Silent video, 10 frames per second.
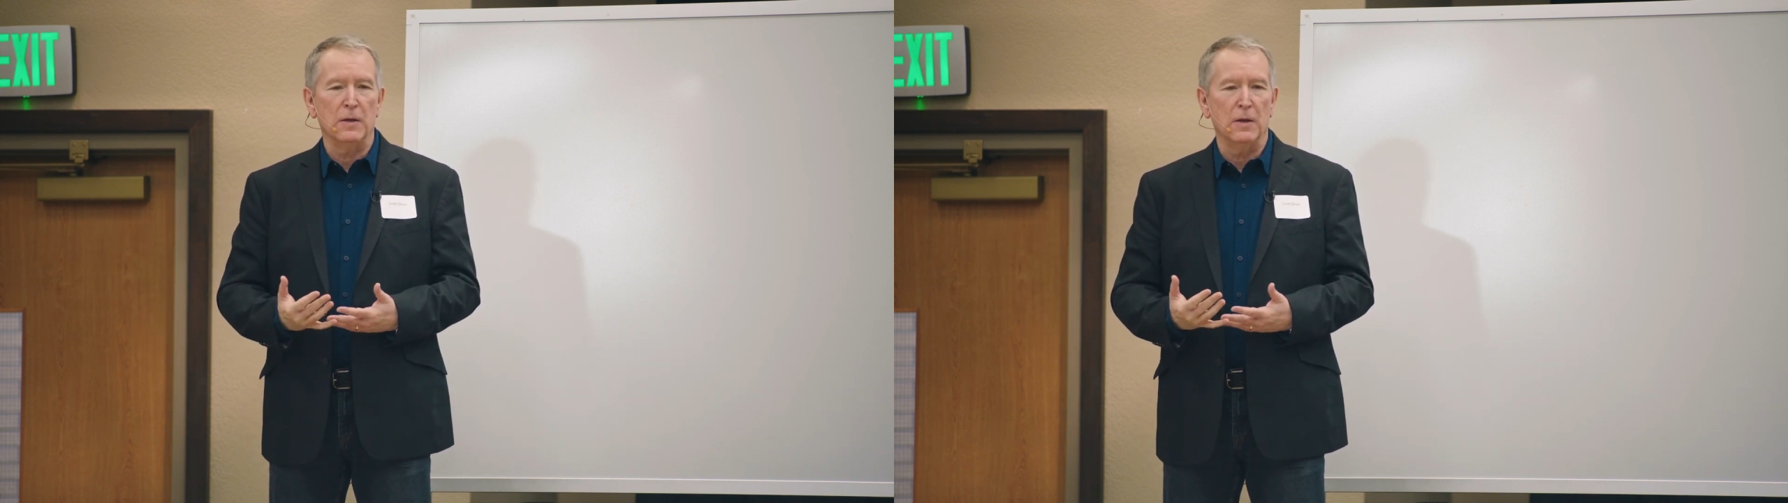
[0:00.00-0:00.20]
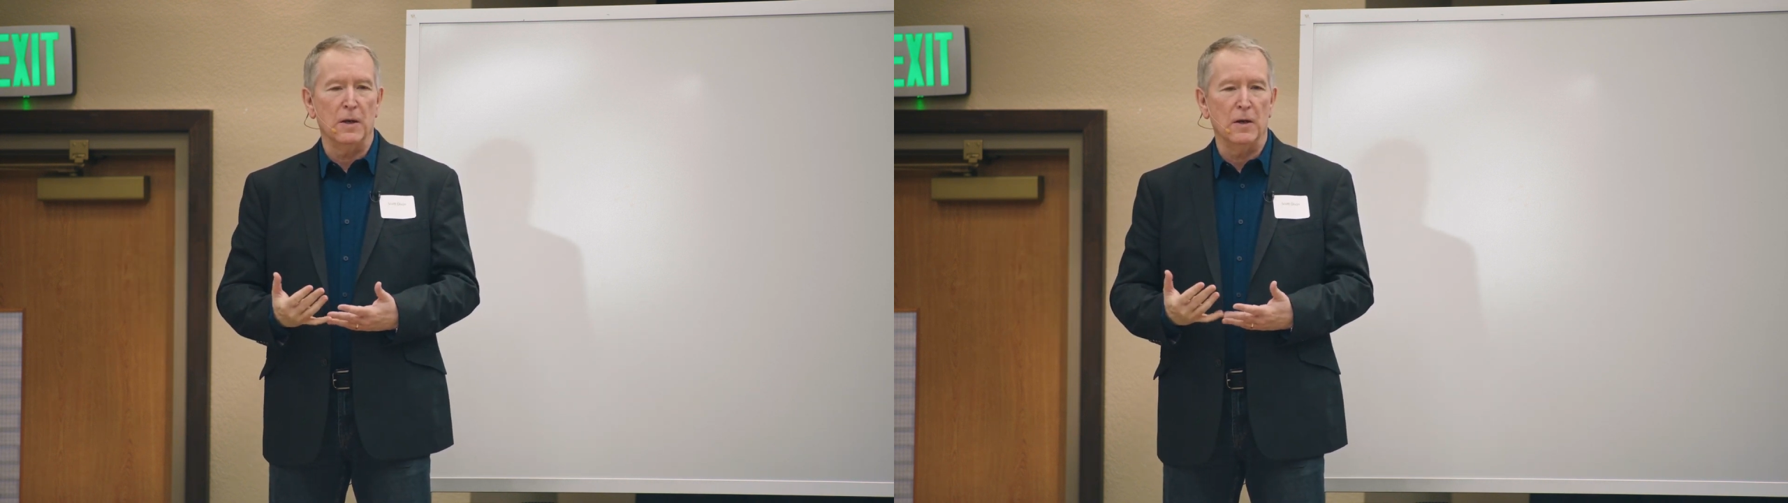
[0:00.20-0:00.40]

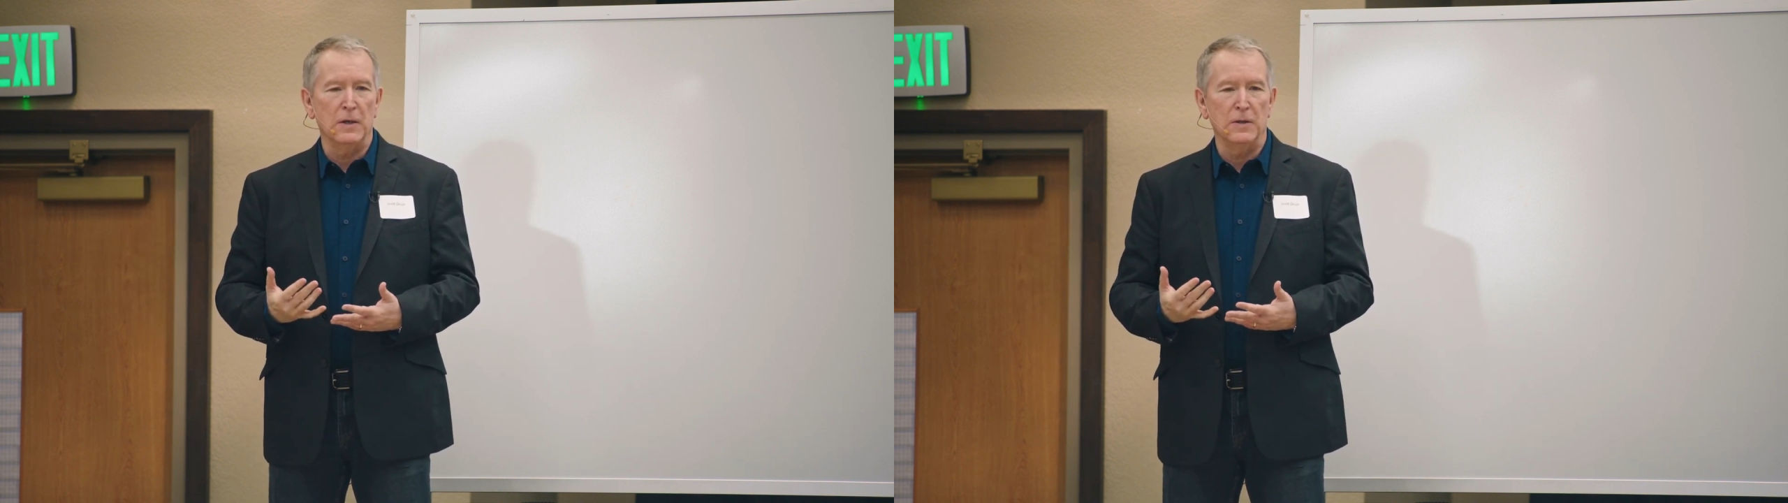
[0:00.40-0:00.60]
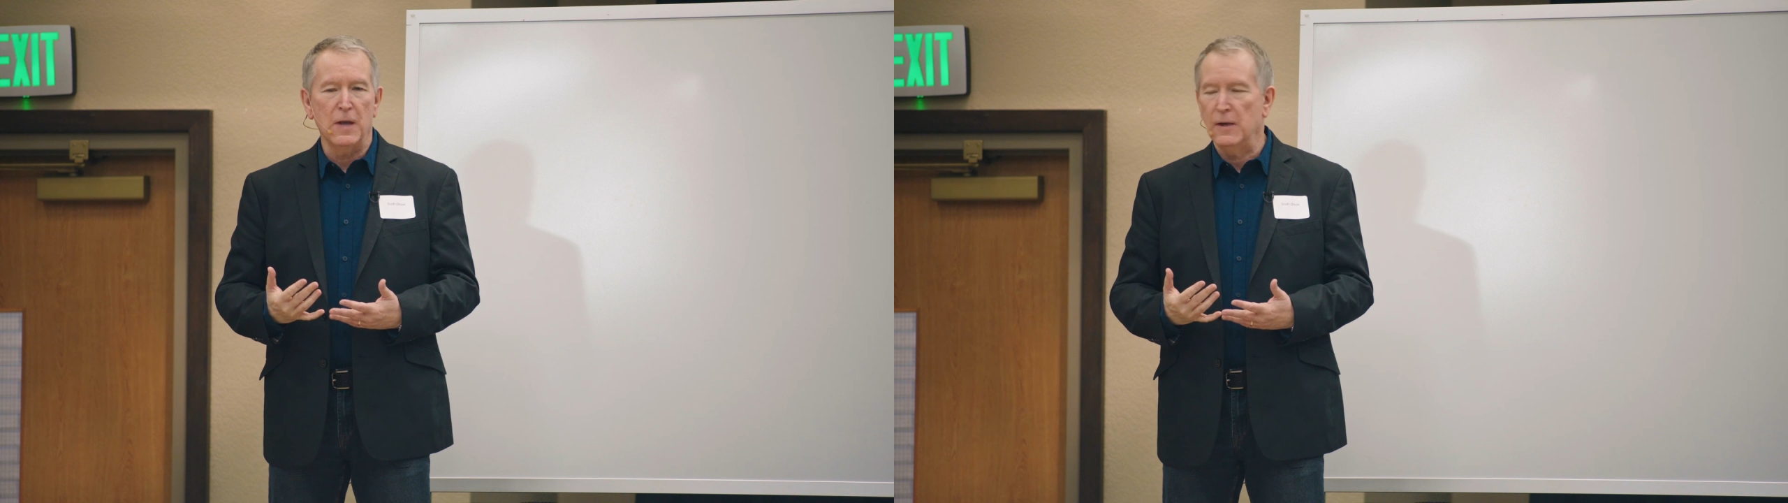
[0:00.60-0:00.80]

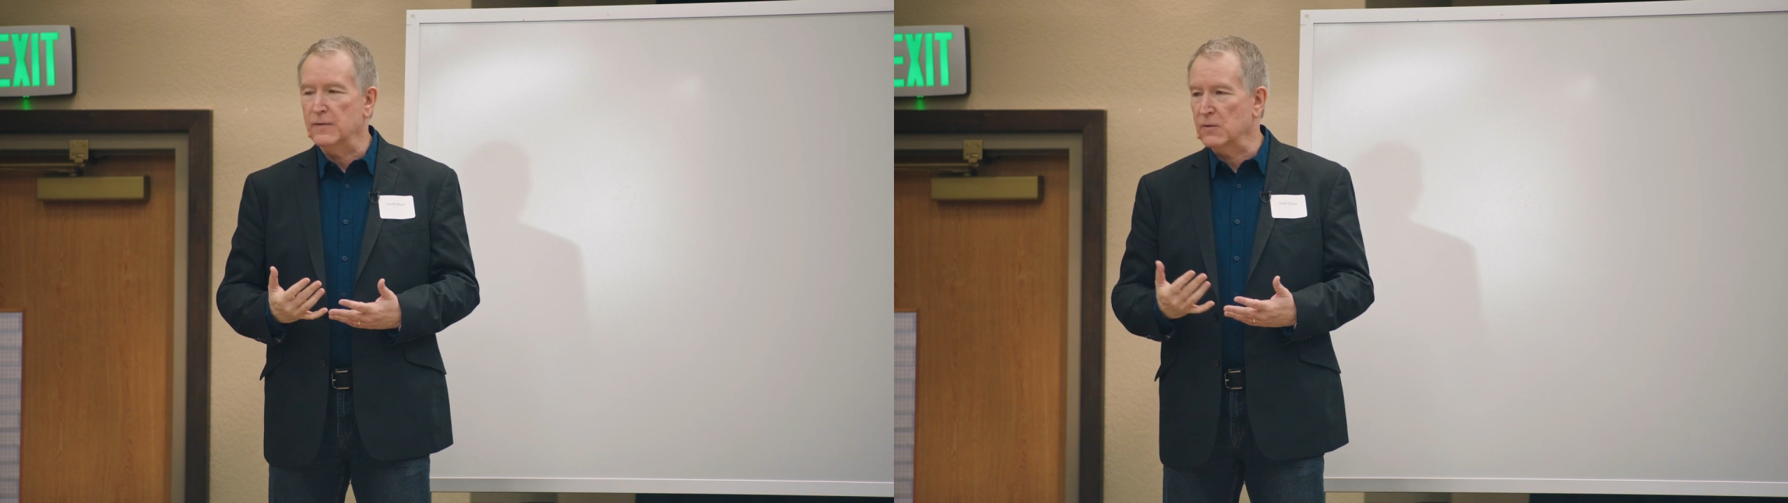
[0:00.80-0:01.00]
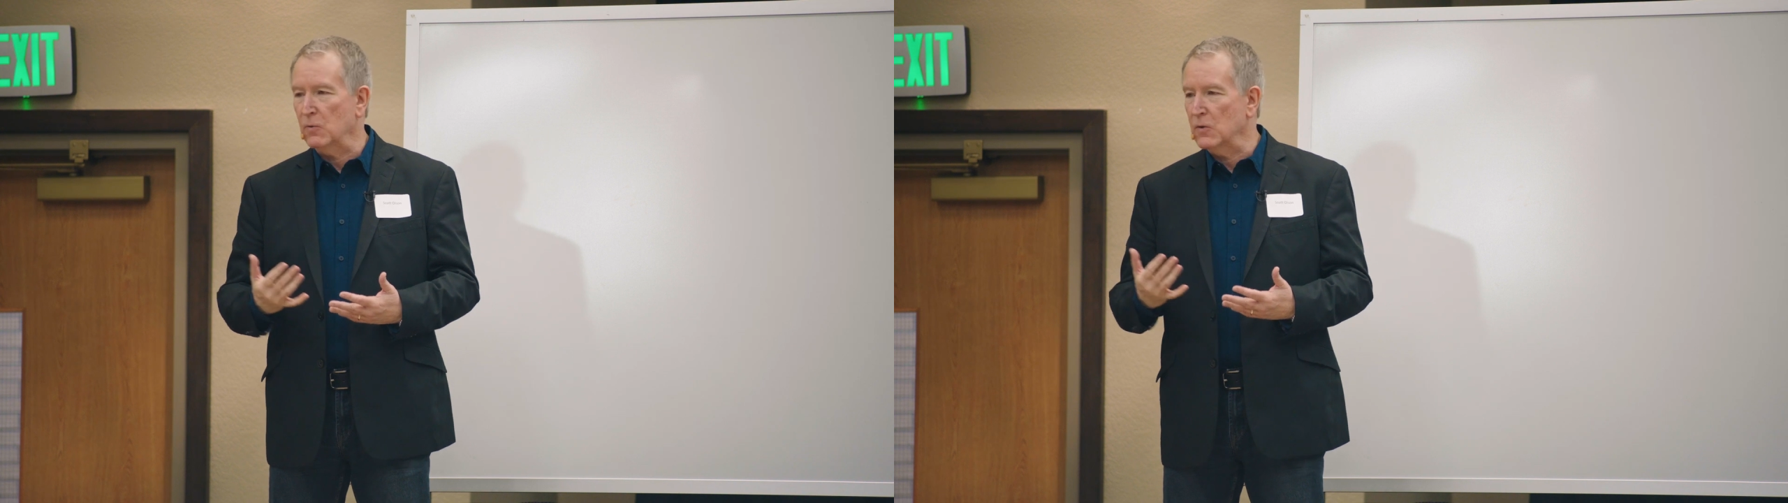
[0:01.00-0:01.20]
He died
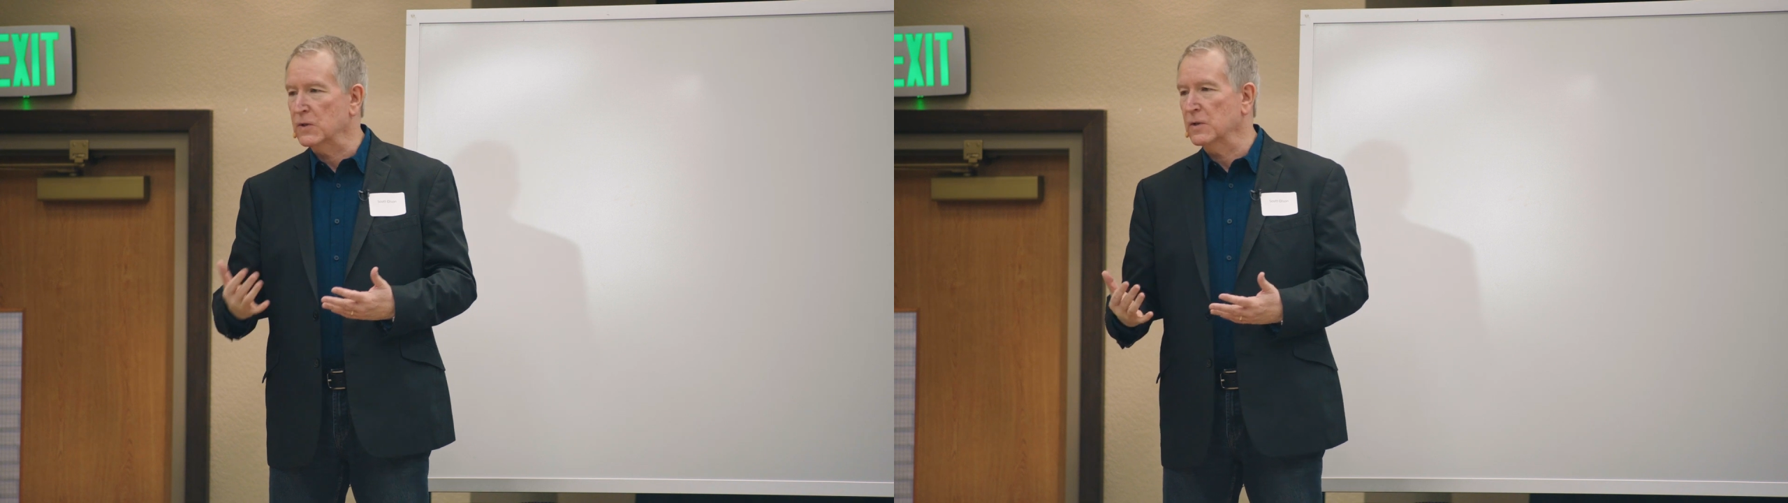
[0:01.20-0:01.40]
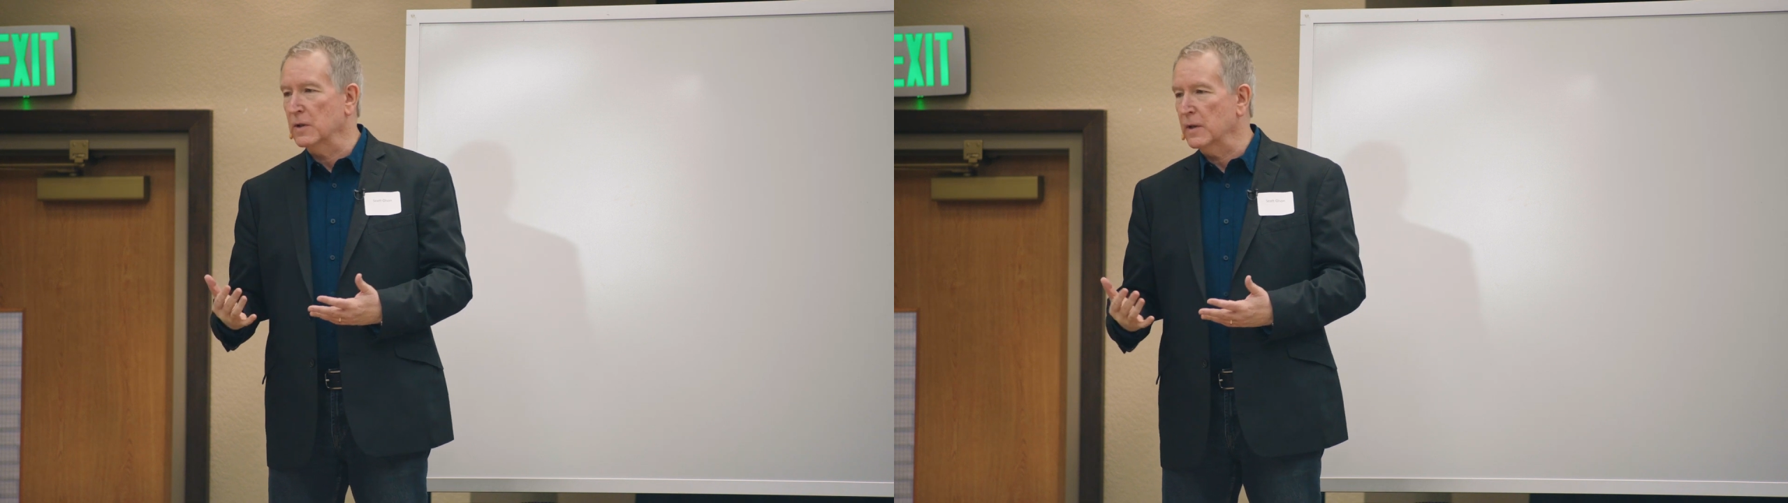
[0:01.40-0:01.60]
of cirrhosis